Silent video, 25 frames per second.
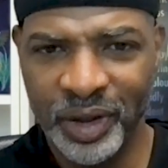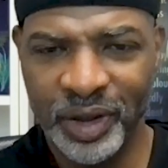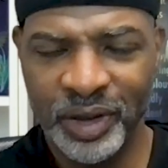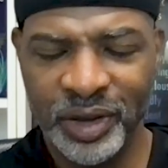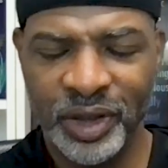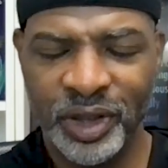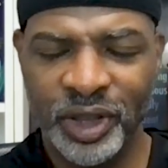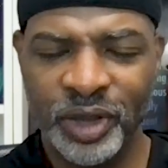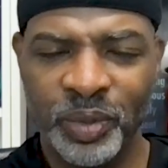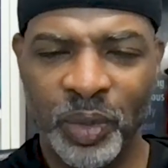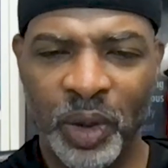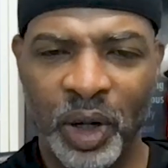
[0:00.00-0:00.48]
It's
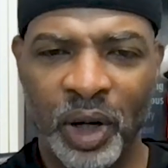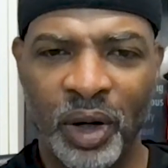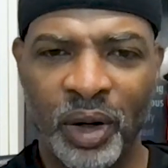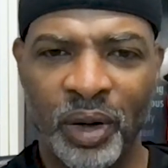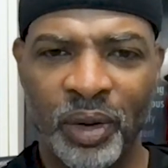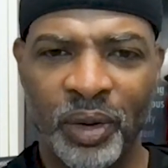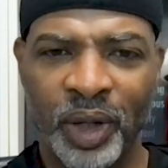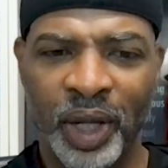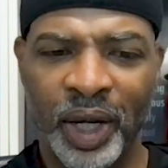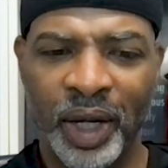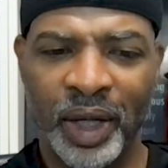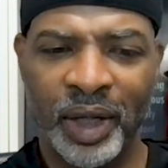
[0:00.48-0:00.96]
a
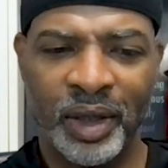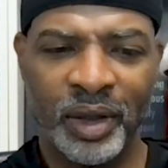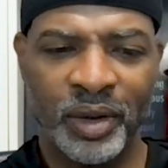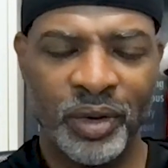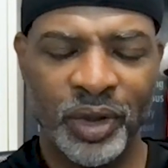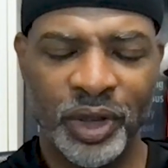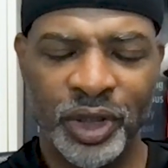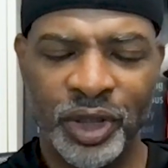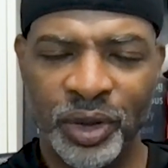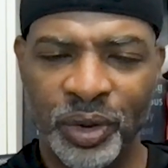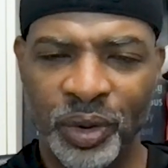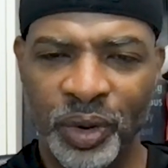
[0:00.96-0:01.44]
small like
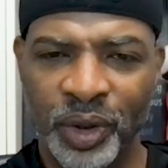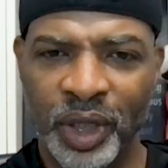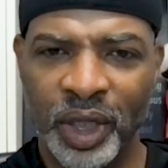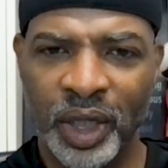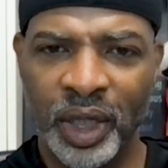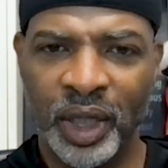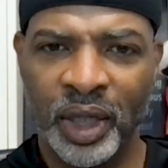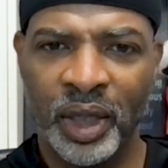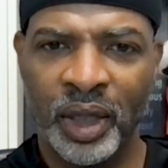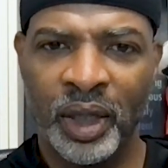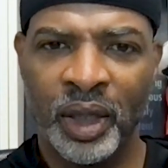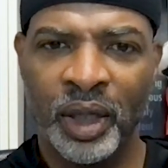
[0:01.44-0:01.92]

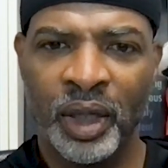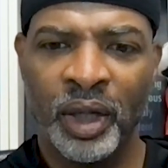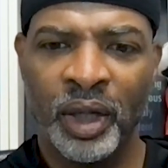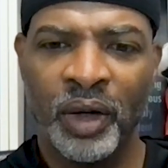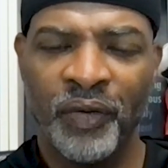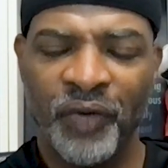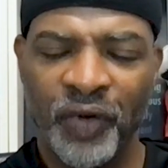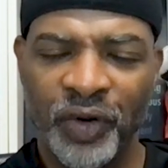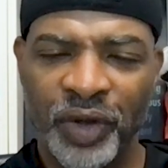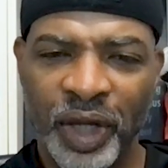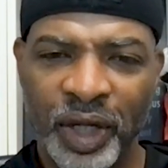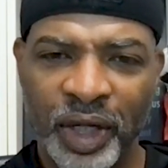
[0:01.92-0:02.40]
gratuity
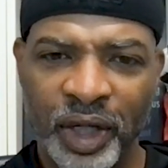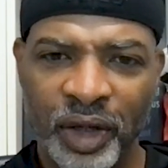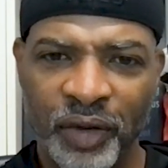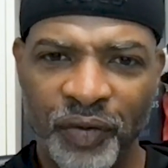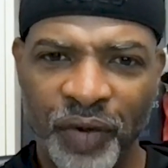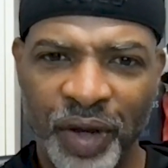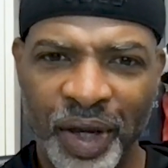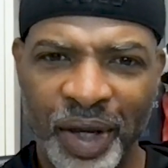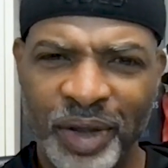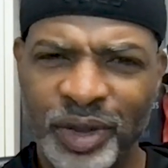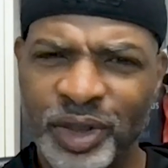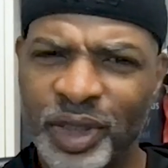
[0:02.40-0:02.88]
for the
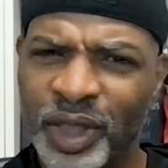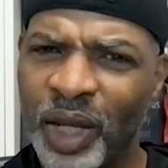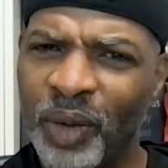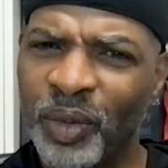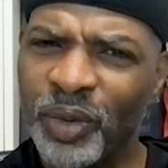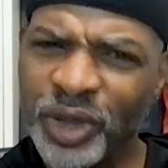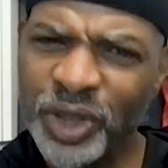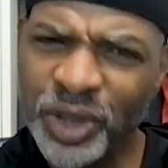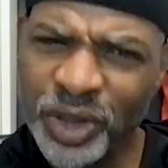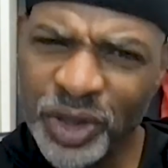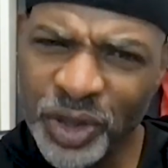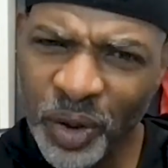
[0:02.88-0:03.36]
inconvenience. And they were
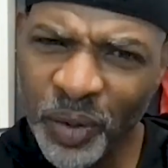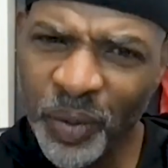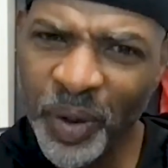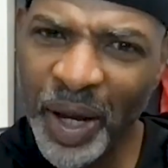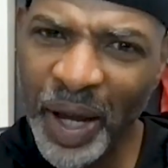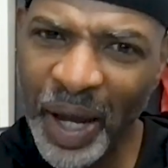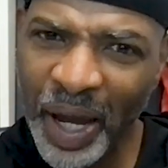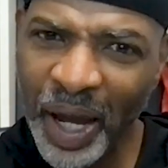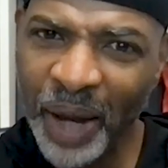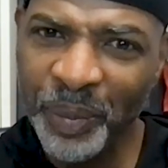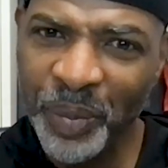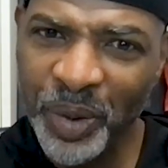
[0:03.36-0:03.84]
so
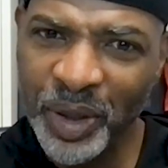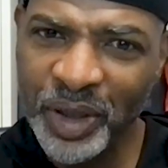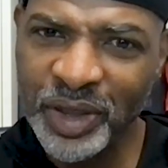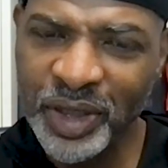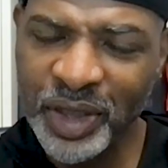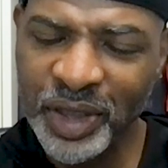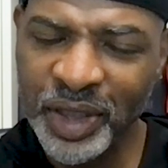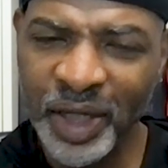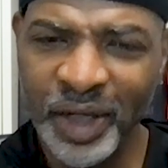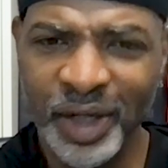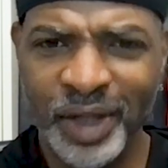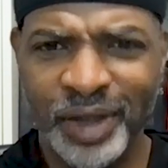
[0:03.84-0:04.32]
happy to
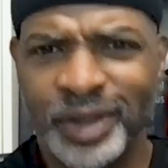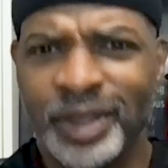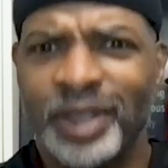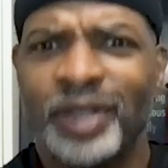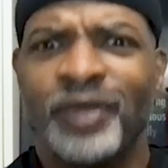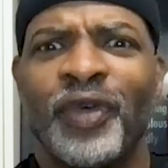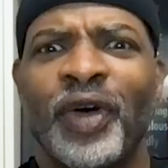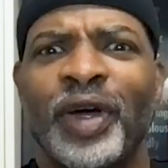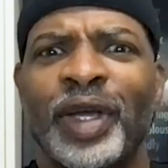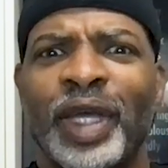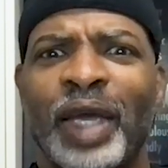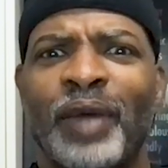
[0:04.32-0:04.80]
get it as
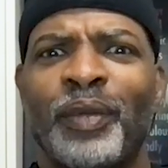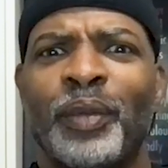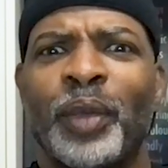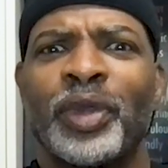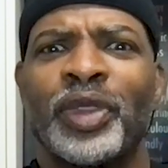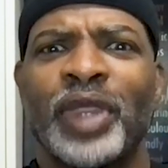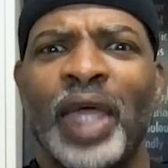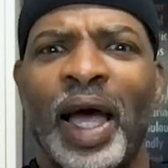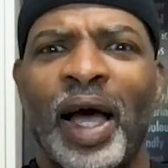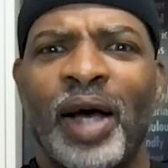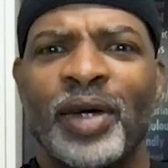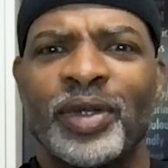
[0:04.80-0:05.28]
if I gave them a
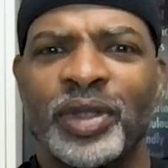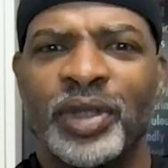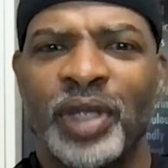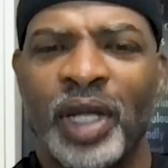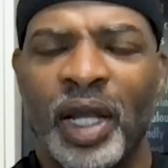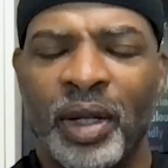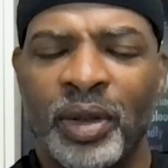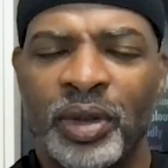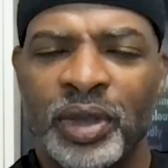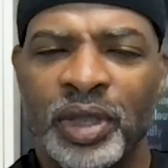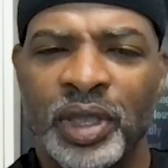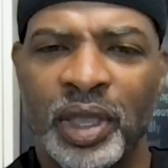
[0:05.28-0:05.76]
thousand
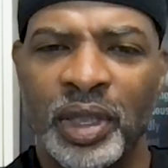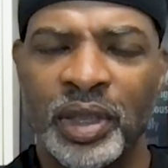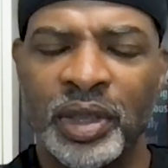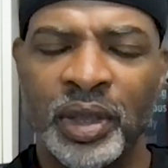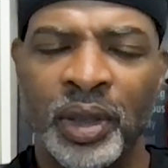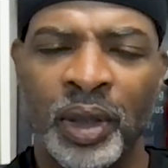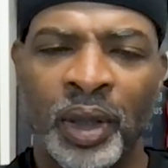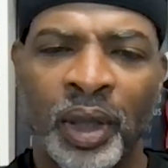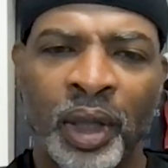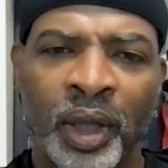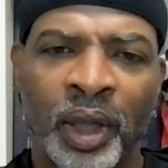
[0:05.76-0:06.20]
dollars each.